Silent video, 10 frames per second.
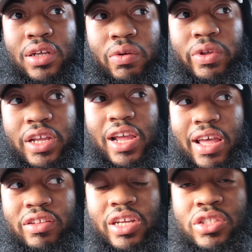A week and a
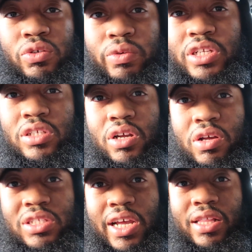half, yeah, two weeks
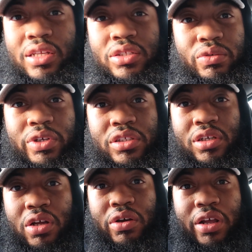ago, exactly two weeks
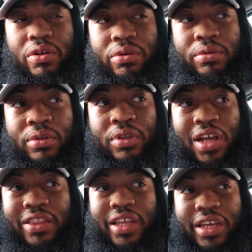ago now.
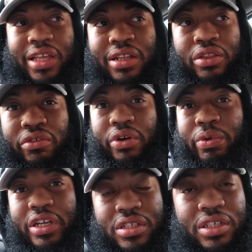I think in three
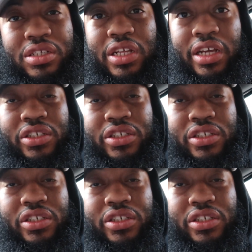weeks since the